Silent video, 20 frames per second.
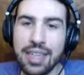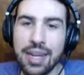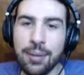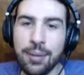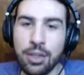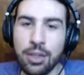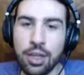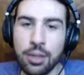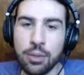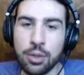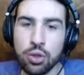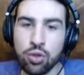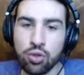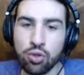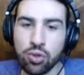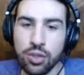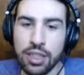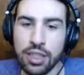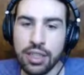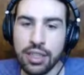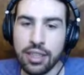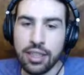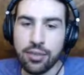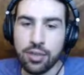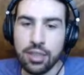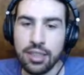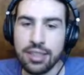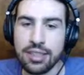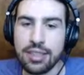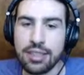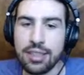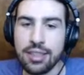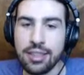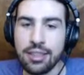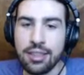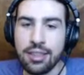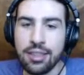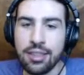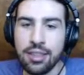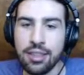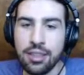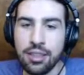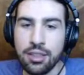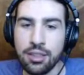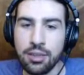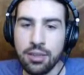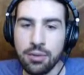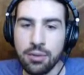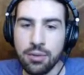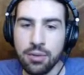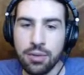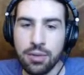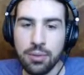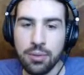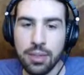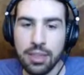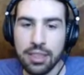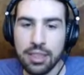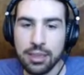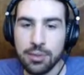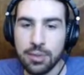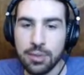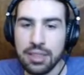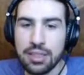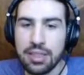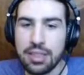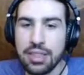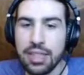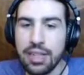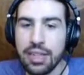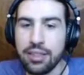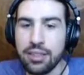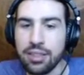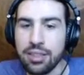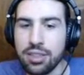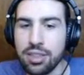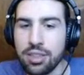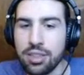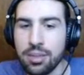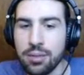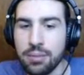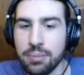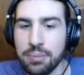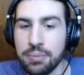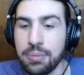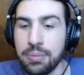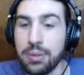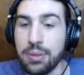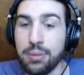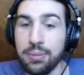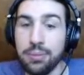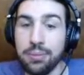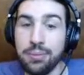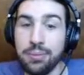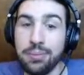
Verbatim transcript: diamond armor is really unrealistic, at least with this challenge, but